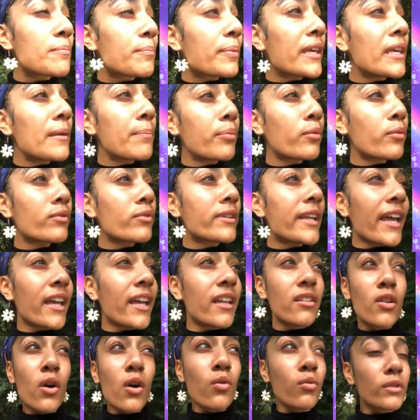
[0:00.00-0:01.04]
But
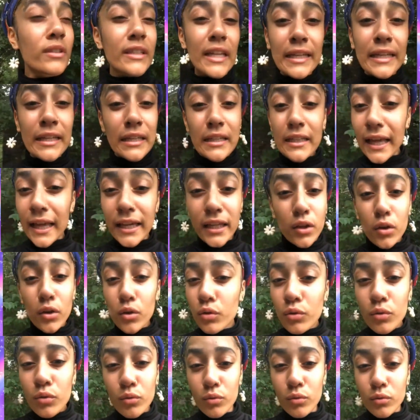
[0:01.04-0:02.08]
if that
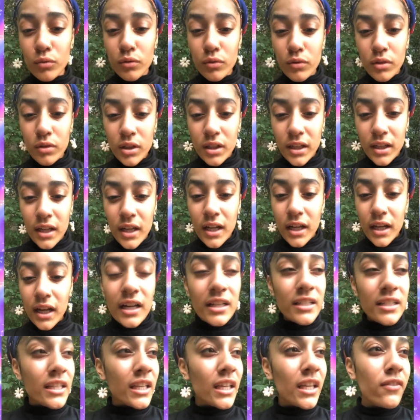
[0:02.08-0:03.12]
is the case
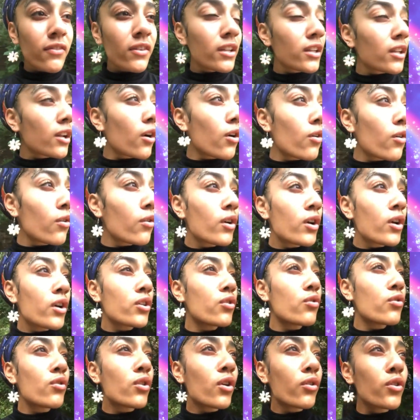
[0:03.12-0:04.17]
going forth, that they're
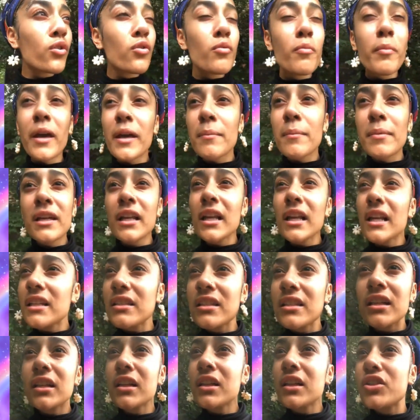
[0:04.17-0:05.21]
gonna have to
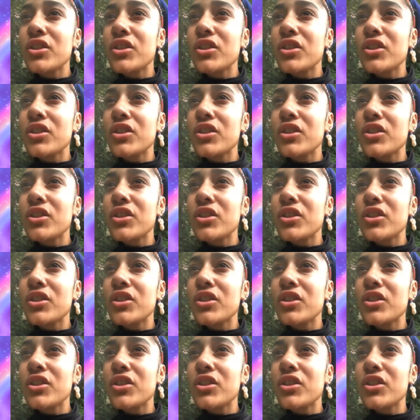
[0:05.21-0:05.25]
subject